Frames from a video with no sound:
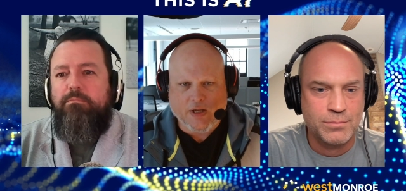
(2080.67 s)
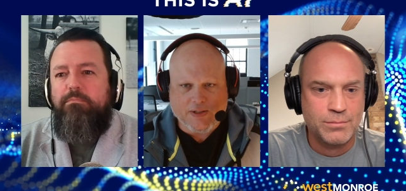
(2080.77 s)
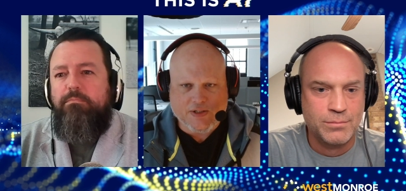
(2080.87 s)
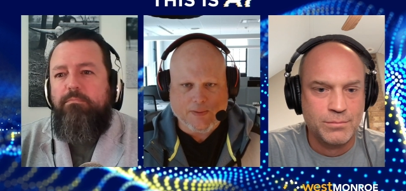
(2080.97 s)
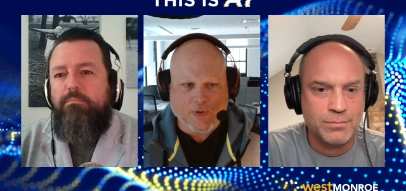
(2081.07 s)
Speaker 1: of
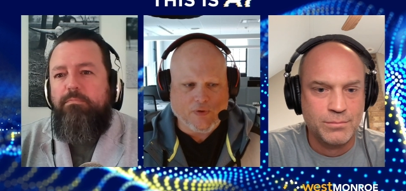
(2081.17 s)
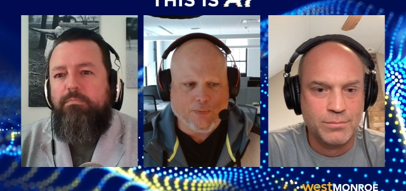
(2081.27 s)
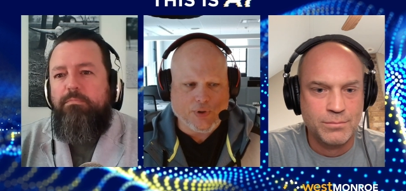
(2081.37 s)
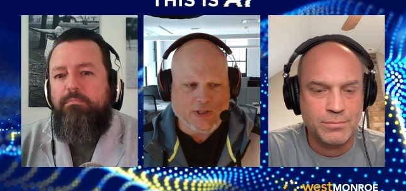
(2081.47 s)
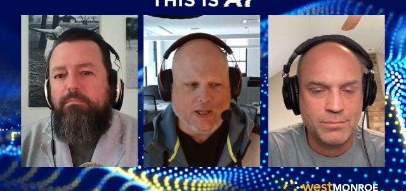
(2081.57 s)
concept that we've
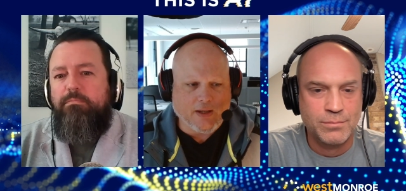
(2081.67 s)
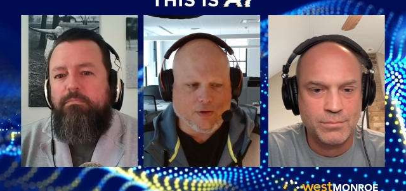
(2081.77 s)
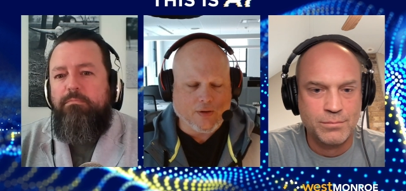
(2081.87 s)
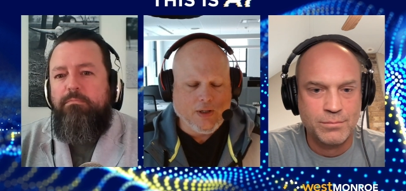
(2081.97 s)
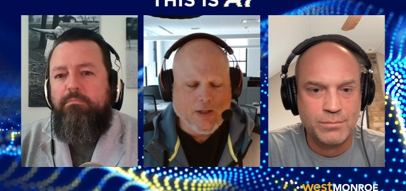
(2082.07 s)
put
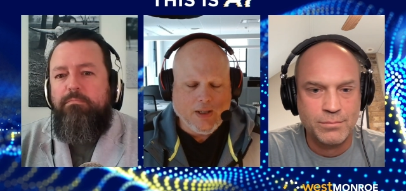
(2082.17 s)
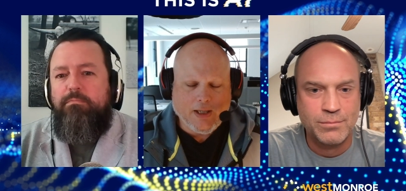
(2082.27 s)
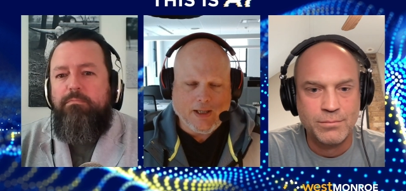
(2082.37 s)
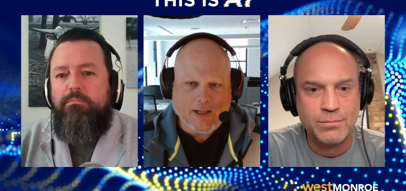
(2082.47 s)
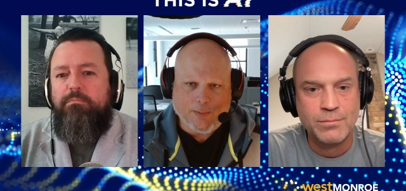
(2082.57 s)
together
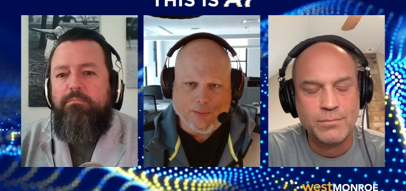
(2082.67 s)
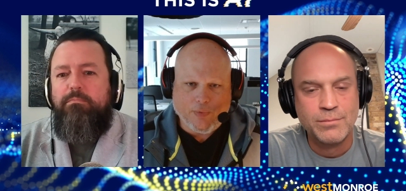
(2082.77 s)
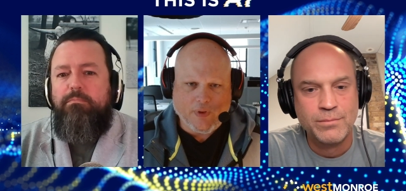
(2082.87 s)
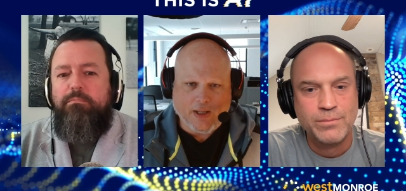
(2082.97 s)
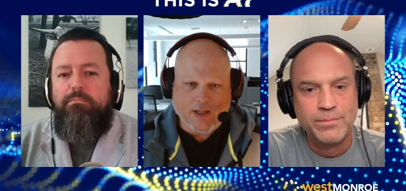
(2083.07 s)

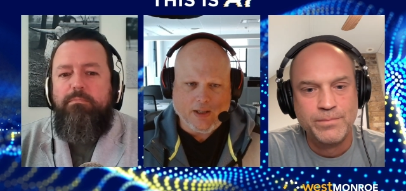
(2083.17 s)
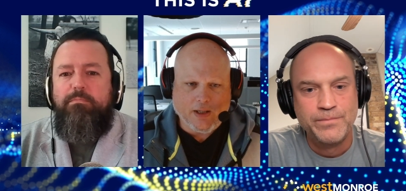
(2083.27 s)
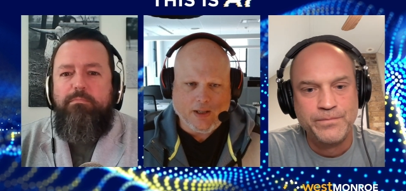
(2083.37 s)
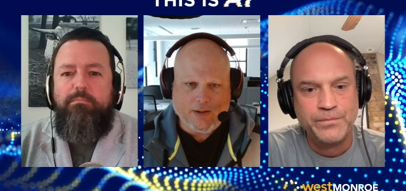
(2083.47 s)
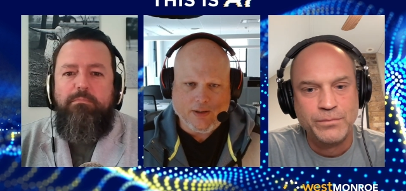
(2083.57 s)

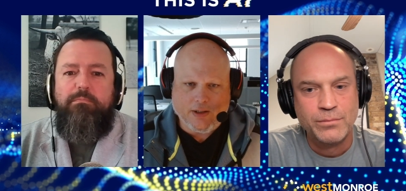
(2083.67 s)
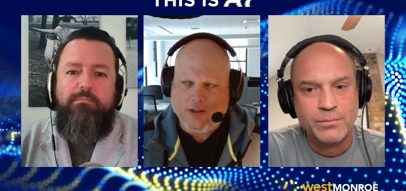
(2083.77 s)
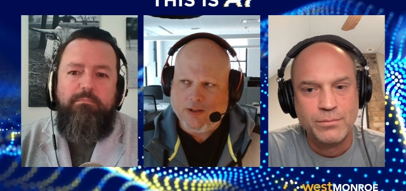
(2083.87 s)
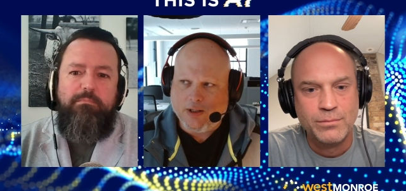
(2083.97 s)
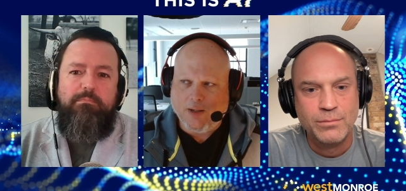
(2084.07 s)

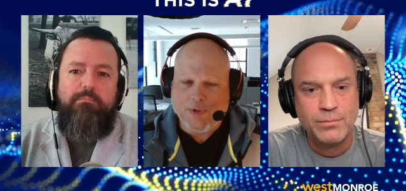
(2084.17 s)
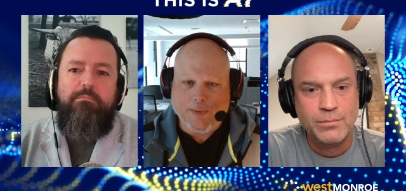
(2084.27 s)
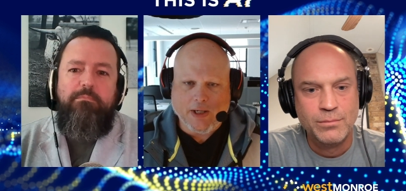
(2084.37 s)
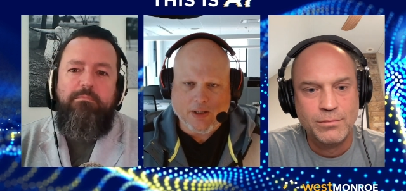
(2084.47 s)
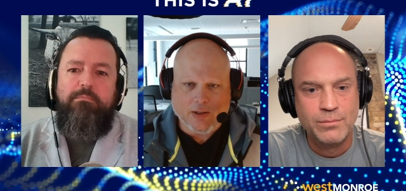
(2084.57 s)
that come to
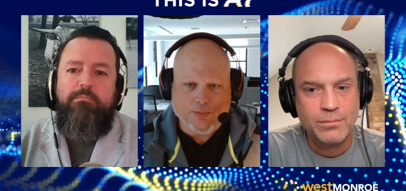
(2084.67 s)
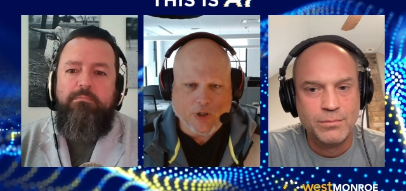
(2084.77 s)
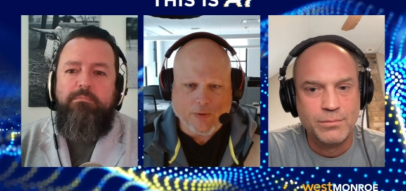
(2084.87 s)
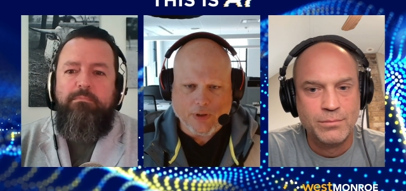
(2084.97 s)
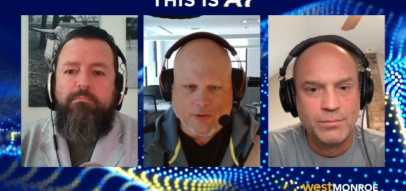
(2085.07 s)
mind,
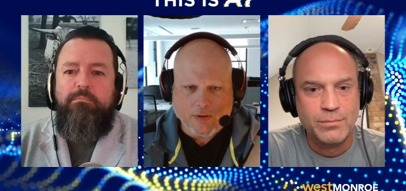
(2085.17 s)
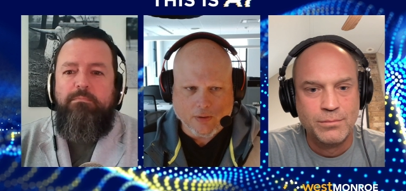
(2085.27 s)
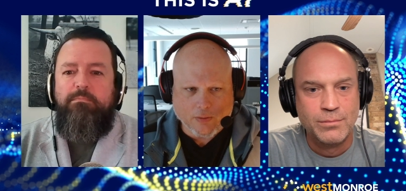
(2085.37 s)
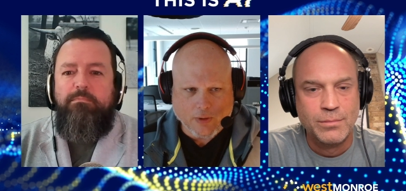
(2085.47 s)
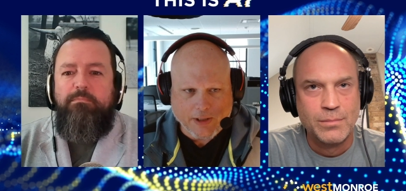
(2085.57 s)
Brownie or
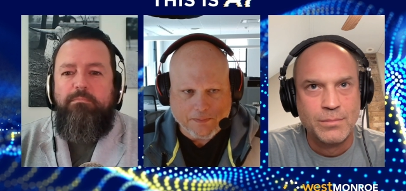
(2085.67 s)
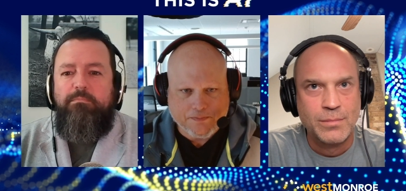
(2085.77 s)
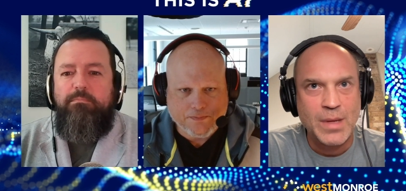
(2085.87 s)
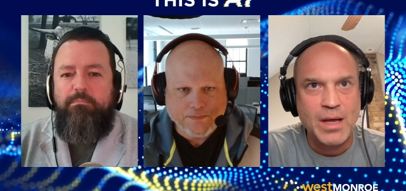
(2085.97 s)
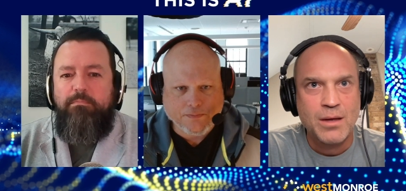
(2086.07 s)
Ryan?
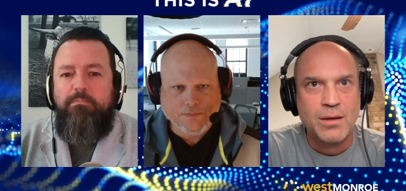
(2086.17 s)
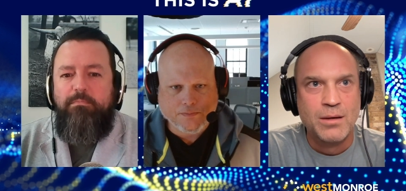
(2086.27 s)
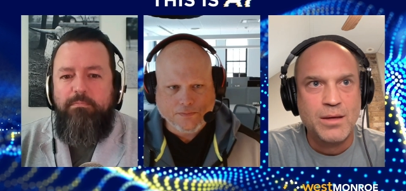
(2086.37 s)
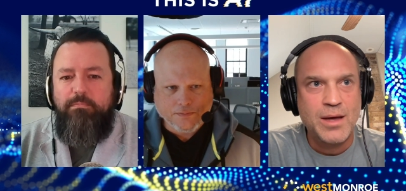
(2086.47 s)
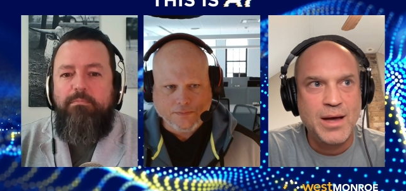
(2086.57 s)

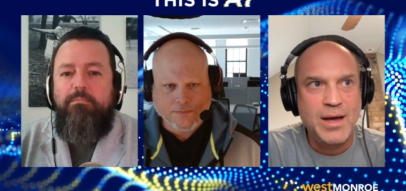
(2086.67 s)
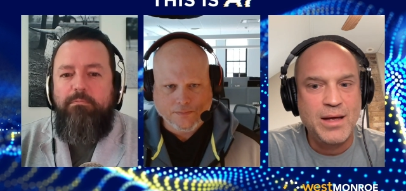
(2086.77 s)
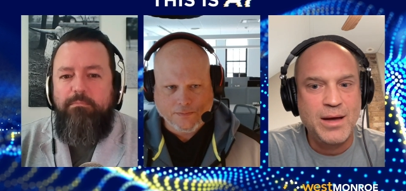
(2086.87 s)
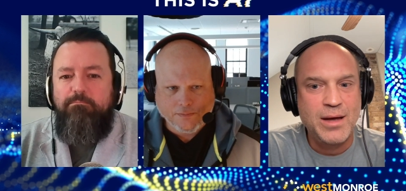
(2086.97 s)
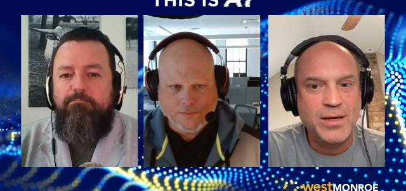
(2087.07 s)
Speaker 2: Yeah,
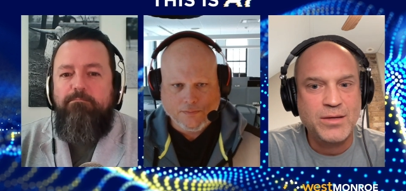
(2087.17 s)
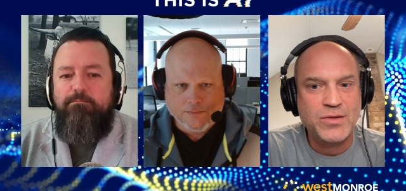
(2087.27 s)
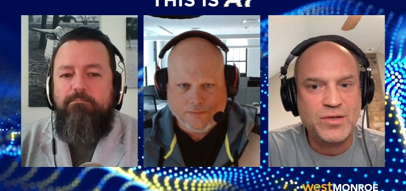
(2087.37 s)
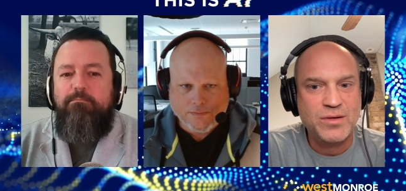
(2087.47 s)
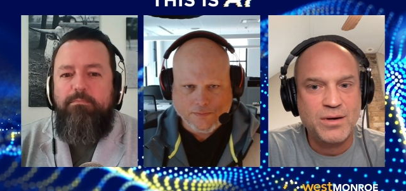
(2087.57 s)
I can
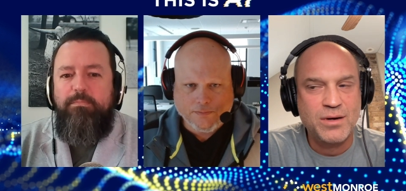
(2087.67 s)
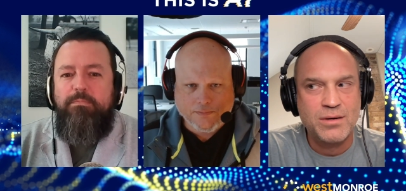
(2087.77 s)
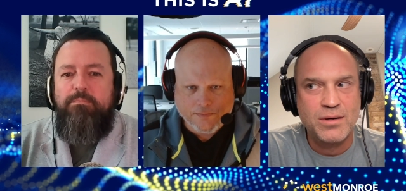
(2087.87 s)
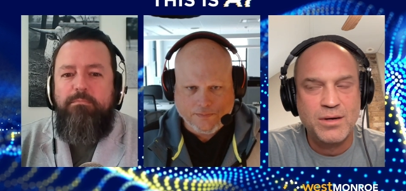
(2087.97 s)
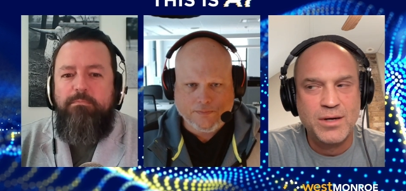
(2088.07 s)
start
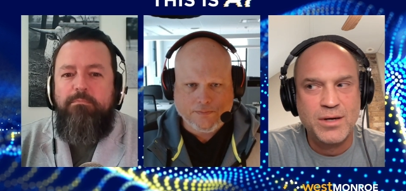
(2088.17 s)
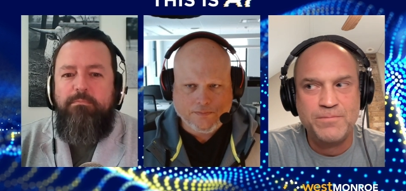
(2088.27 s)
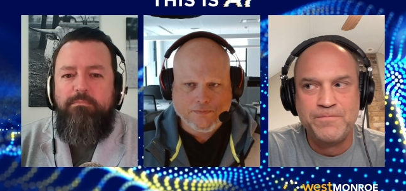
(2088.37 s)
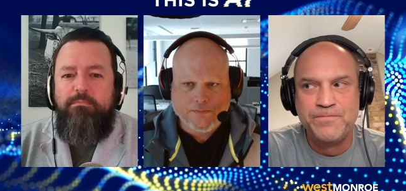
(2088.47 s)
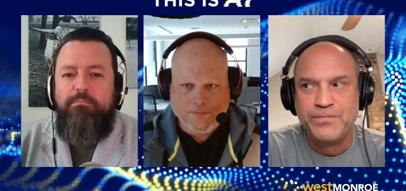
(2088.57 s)

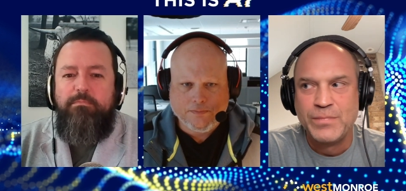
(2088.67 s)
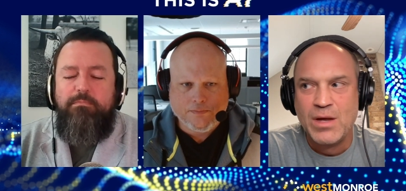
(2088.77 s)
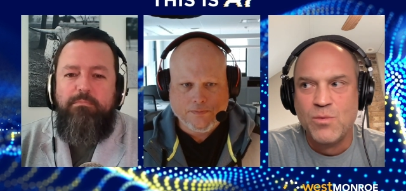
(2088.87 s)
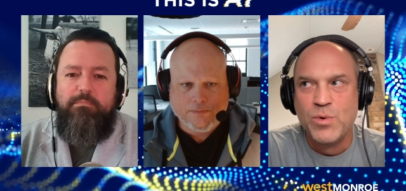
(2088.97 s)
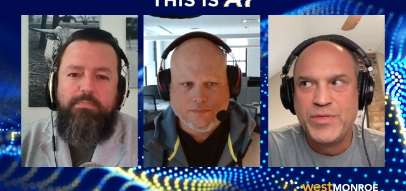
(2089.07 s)

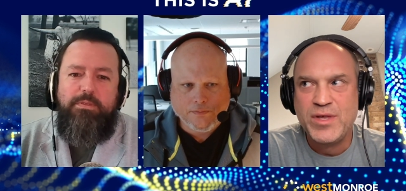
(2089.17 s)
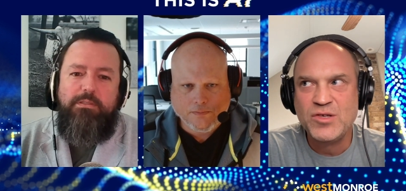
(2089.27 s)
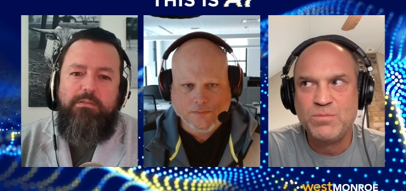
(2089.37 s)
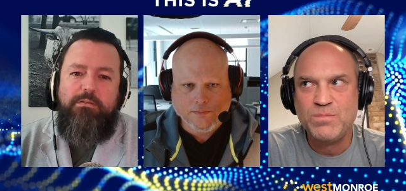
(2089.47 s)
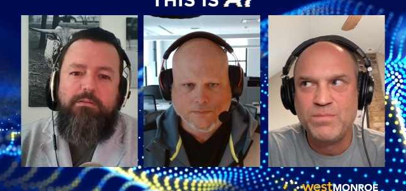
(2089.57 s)
with
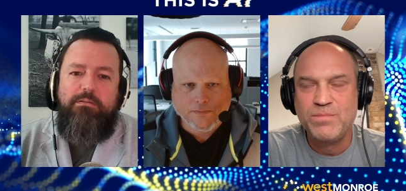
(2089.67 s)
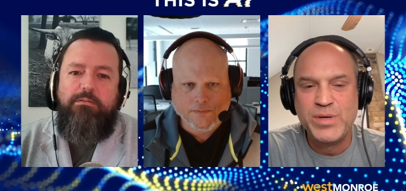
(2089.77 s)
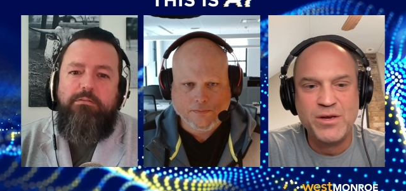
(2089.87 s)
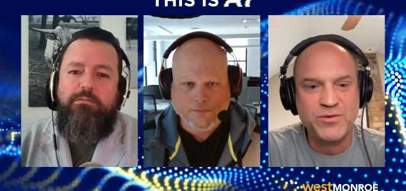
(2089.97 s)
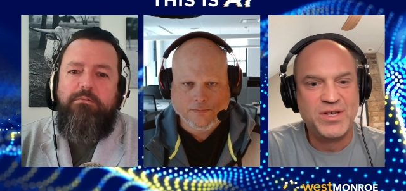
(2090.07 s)
this
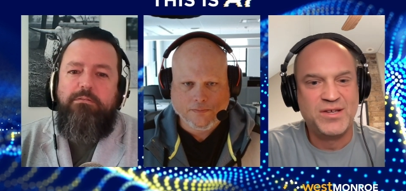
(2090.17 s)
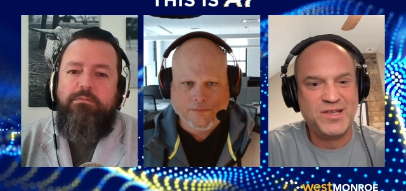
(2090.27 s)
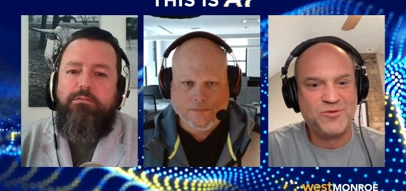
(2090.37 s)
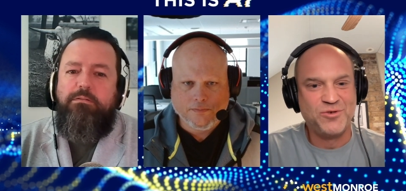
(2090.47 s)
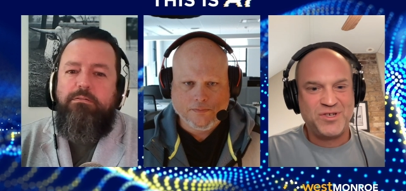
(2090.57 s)
POC. It's
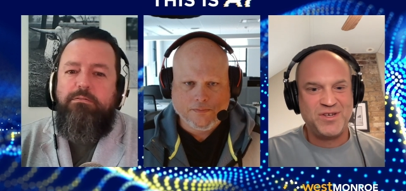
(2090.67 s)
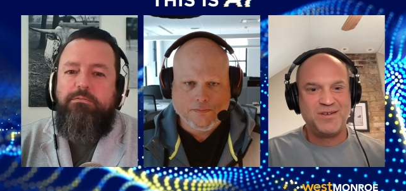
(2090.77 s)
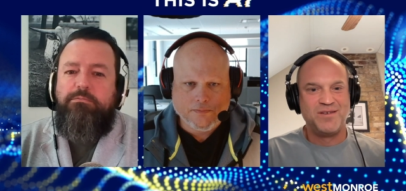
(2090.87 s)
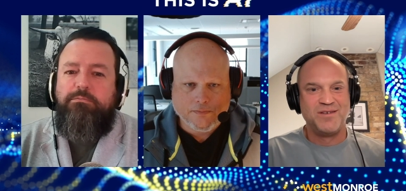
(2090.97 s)
interesting.